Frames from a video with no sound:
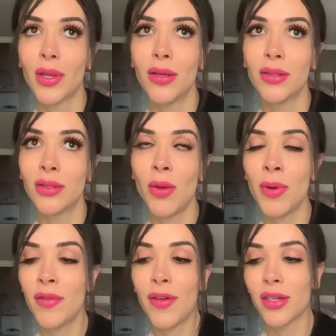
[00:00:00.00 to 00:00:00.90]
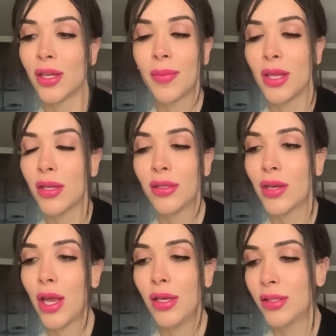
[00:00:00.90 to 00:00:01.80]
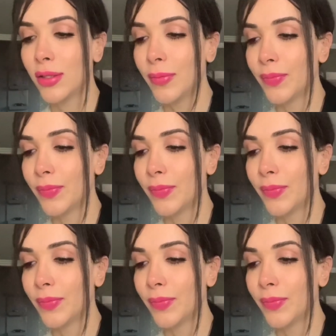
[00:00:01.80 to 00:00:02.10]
So many fucked up things, you guys.